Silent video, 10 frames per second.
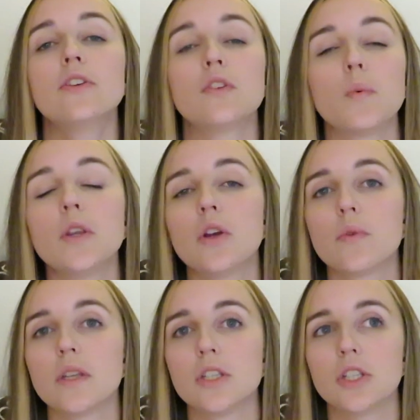So we
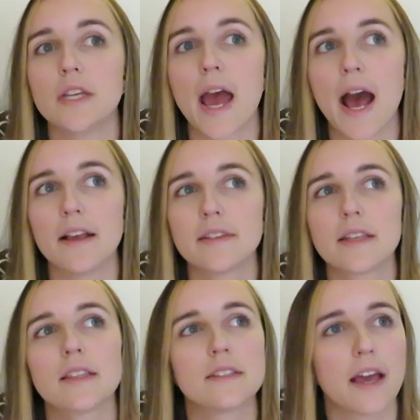know that she has
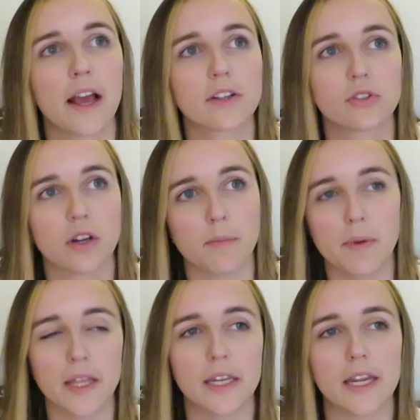like this extra
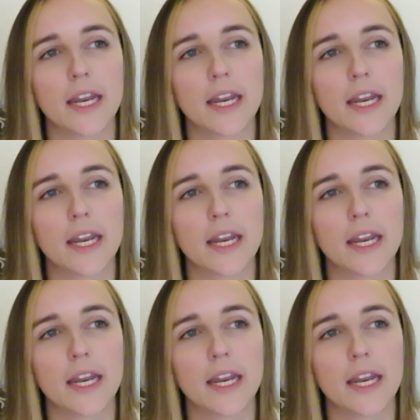ability.